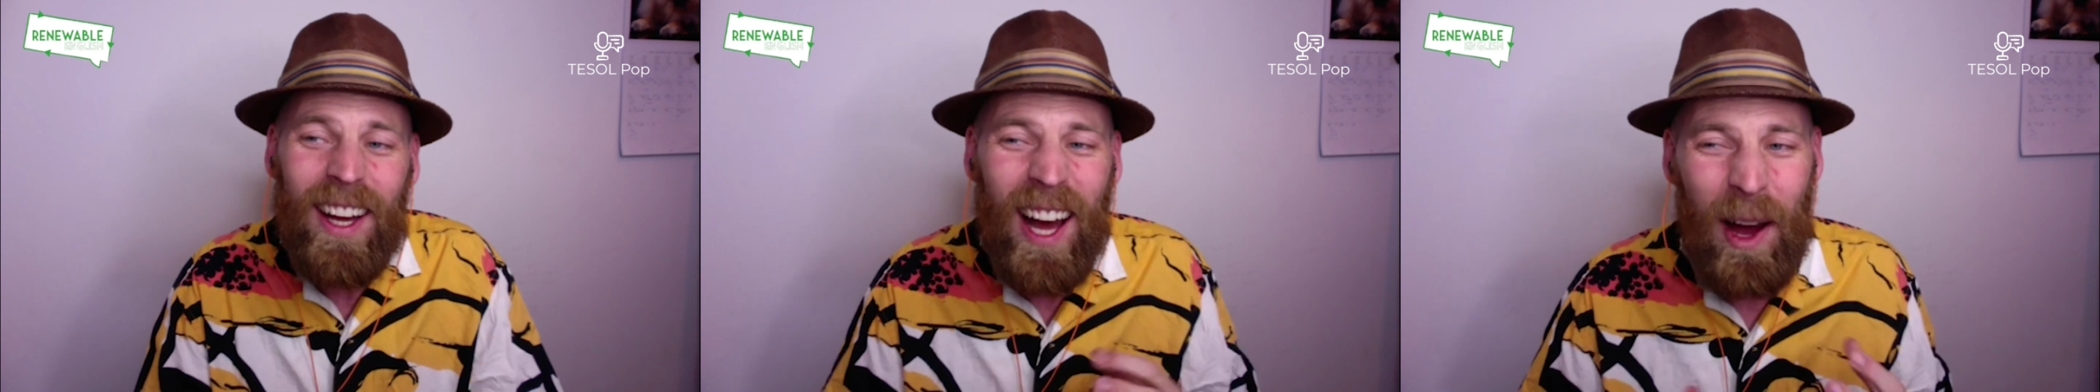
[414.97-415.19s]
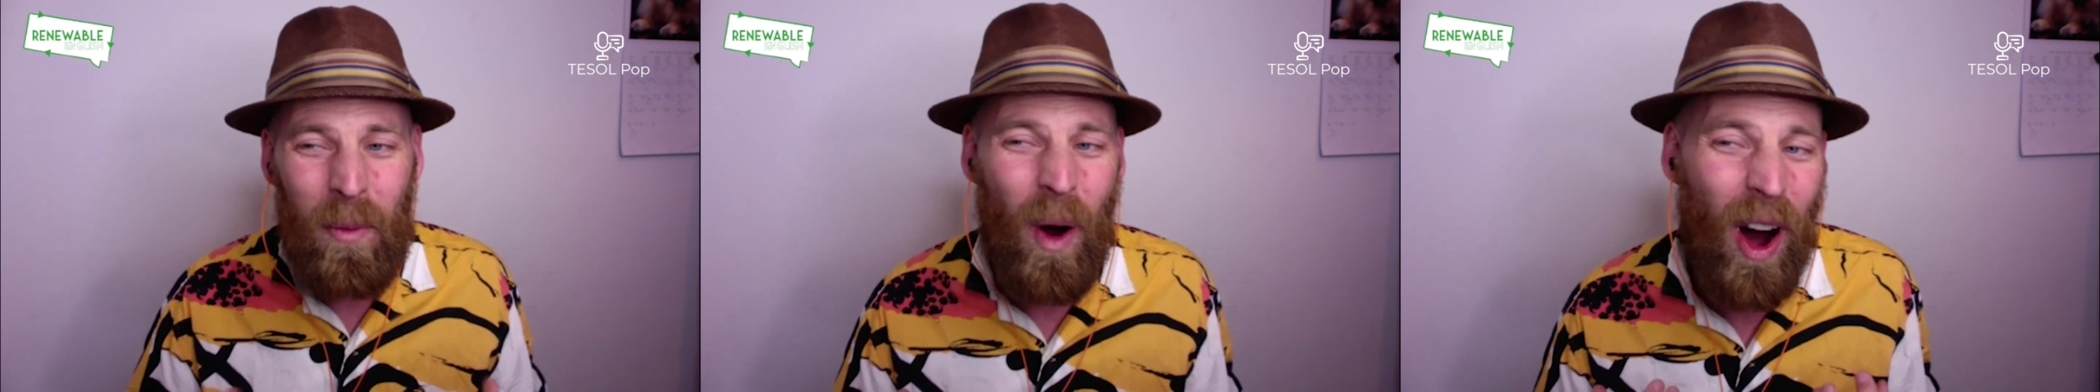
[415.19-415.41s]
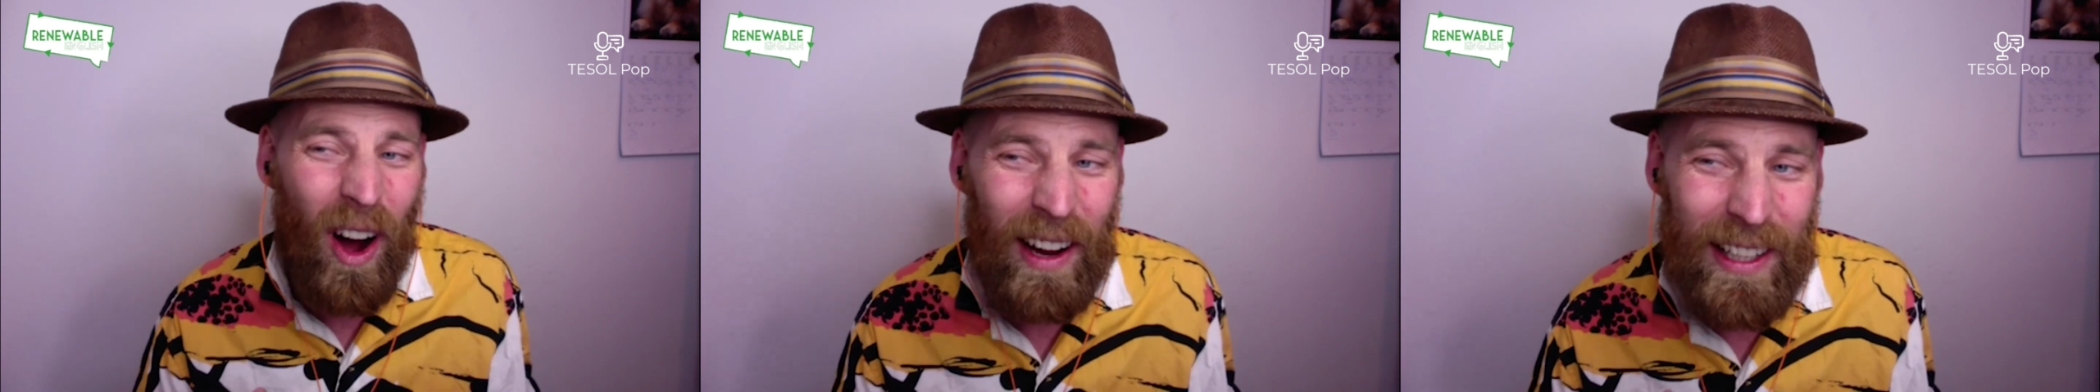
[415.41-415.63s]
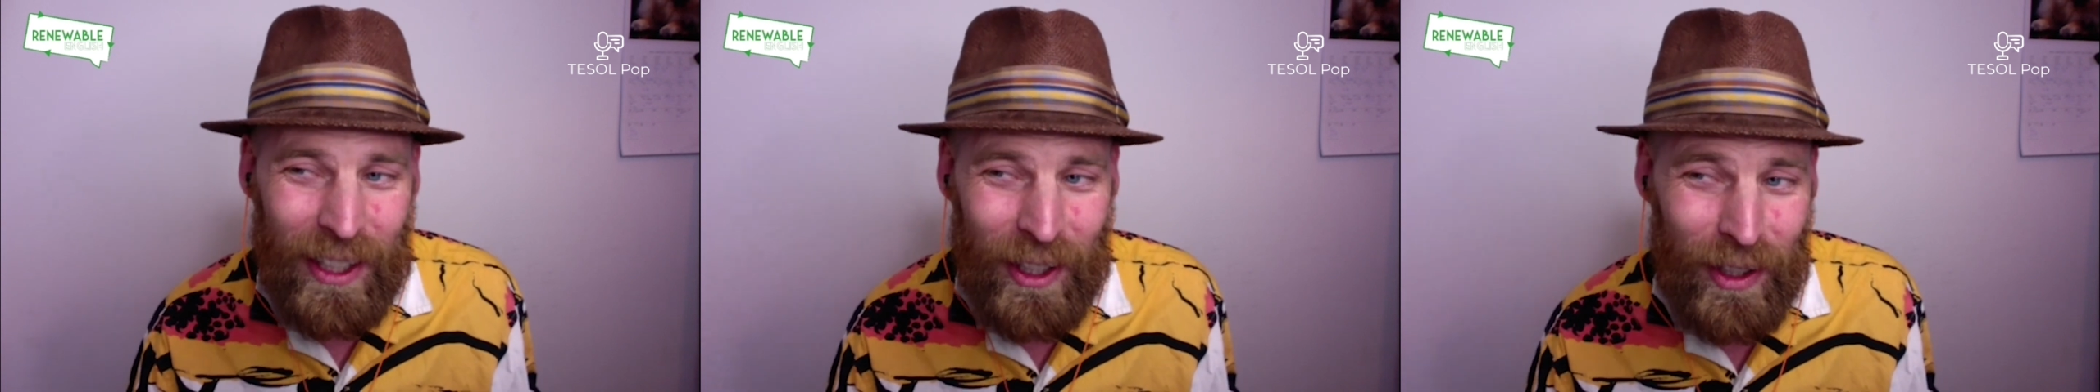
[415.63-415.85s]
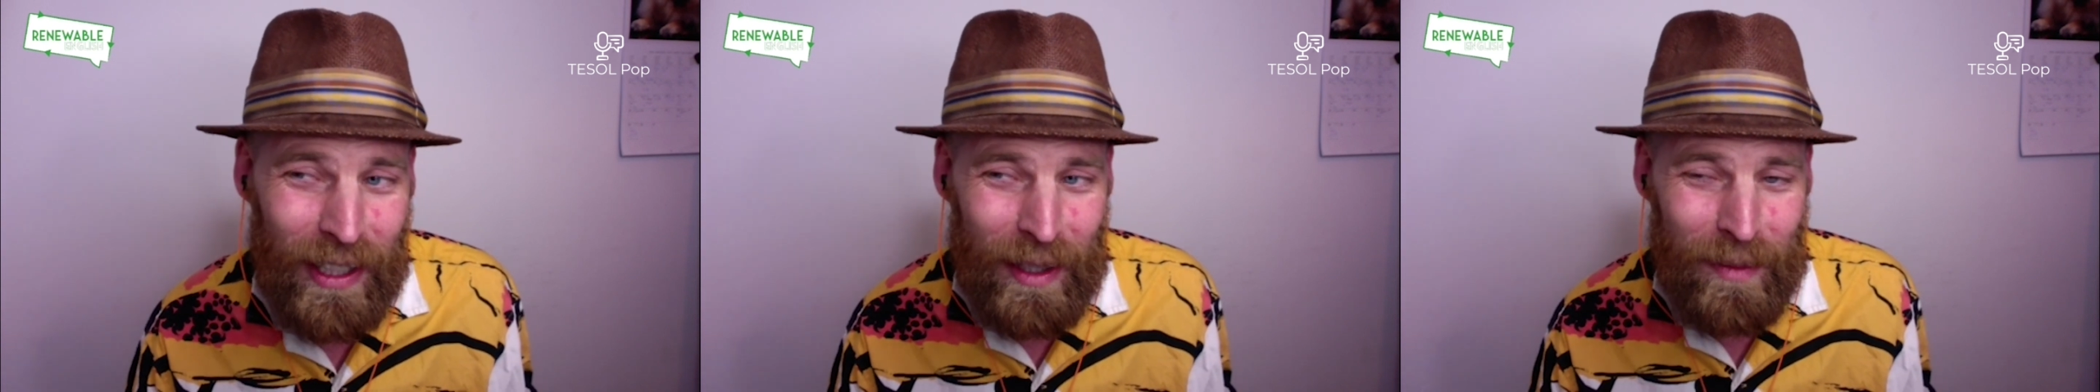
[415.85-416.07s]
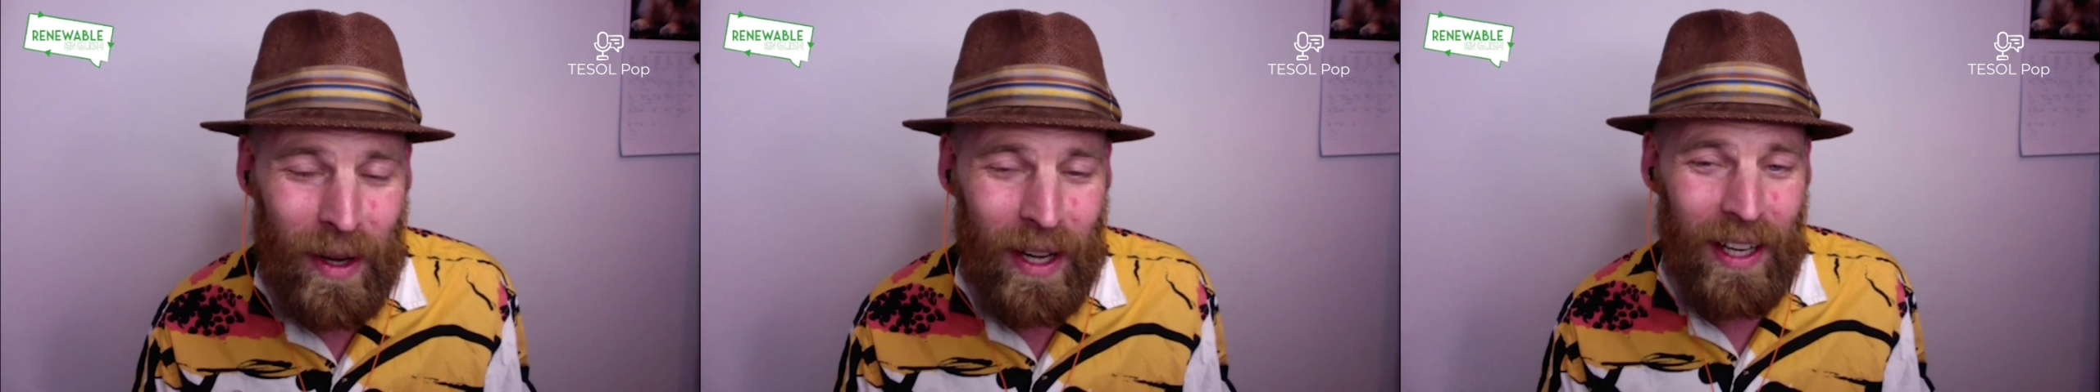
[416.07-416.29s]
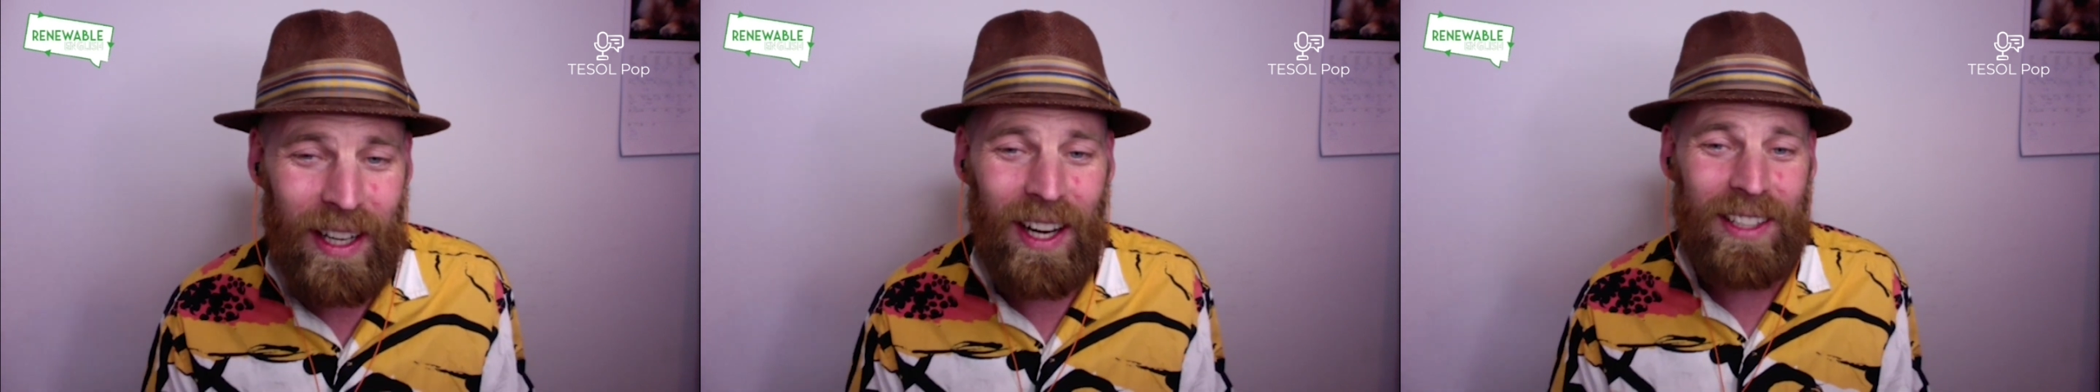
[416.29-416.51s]
And what I do in my
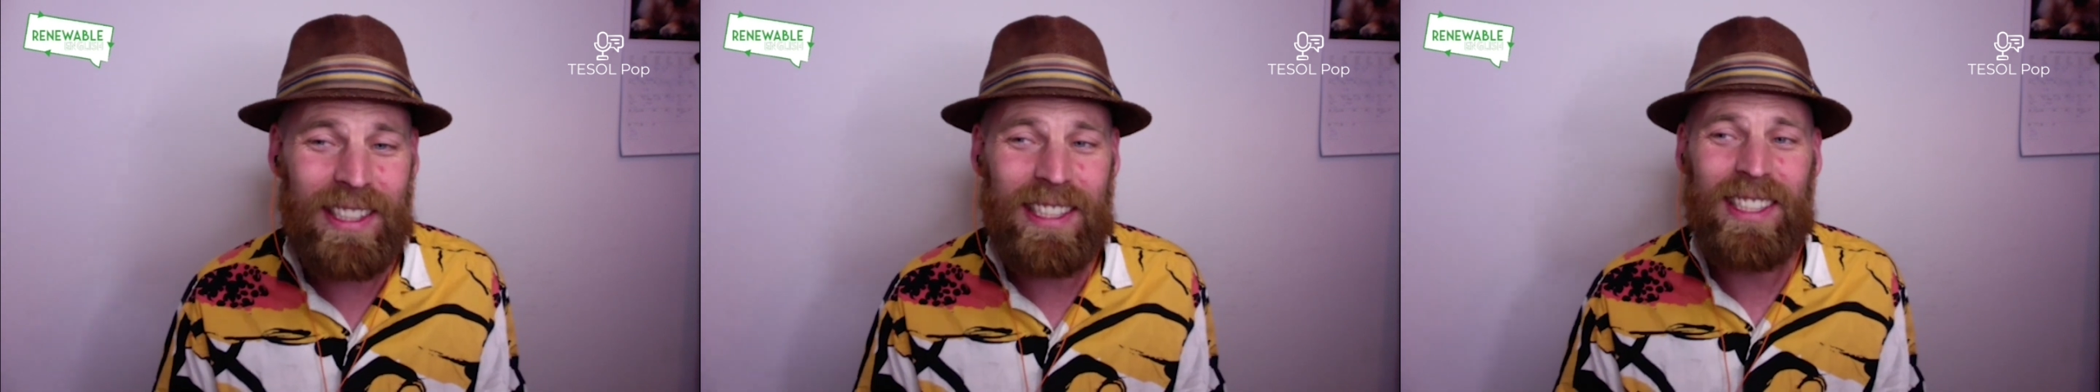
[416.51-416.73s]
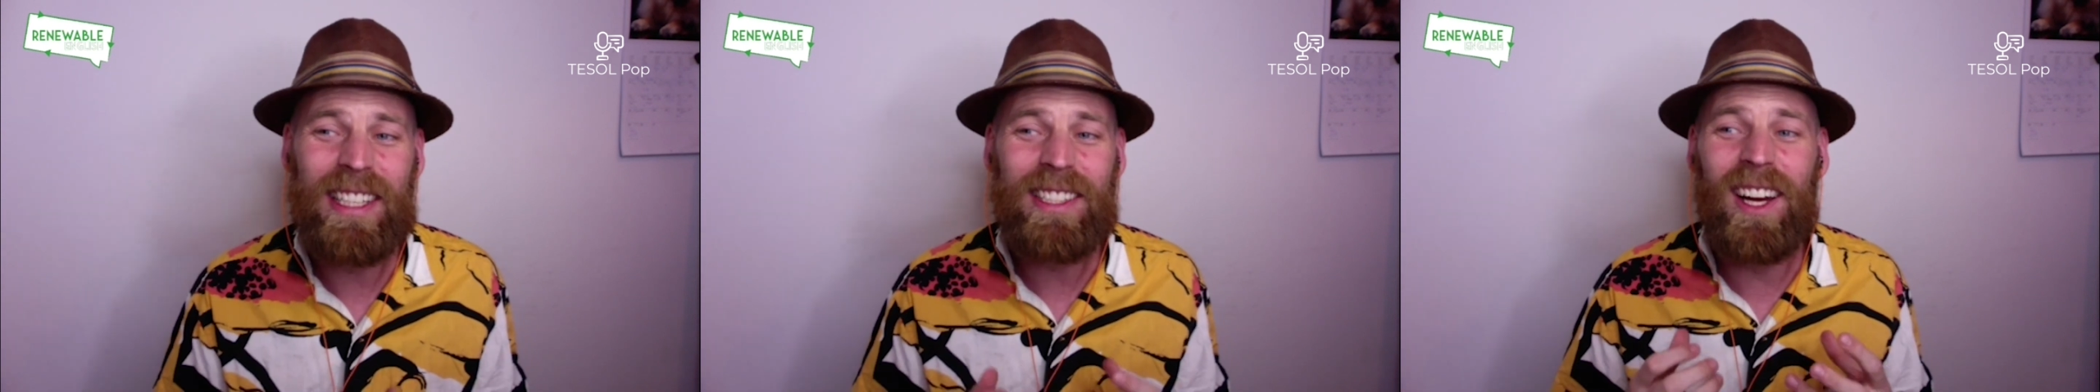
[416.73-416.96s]
classes is